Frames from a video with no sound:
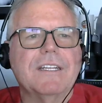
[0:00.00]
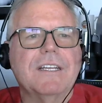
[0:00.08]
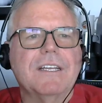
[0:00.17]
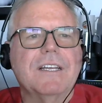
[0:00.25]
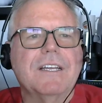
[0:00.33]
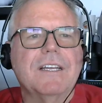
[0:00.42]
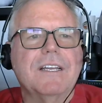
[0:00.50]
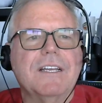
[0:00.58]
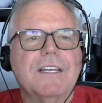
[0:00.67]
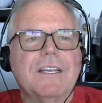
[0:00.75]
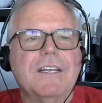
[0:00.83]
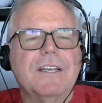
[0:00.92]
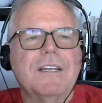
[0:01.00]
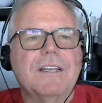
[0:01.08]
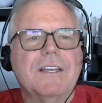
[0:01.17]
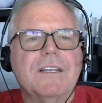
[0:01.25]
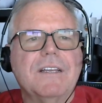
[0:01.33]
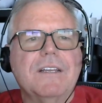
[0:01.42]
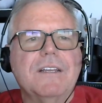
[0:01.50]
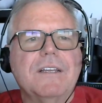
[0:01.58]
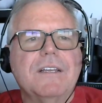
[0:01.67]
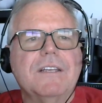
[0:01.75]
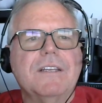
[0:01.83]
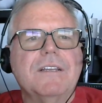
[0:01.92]

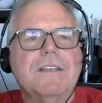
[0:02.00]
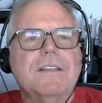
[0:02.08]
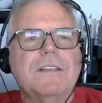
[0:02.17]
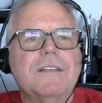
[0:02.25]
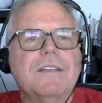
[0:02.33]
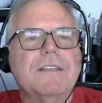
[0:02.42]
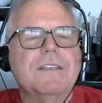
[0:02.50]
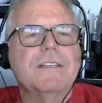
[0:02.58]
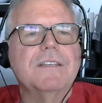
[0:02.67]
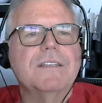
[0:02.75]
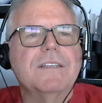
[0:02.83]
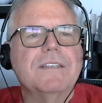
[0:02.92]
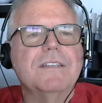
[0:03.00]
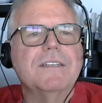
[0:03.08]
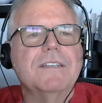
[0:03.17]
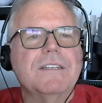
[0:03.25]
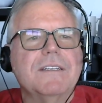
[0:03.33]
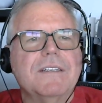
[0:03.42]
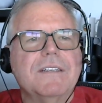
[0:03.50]
This person isn't speaking.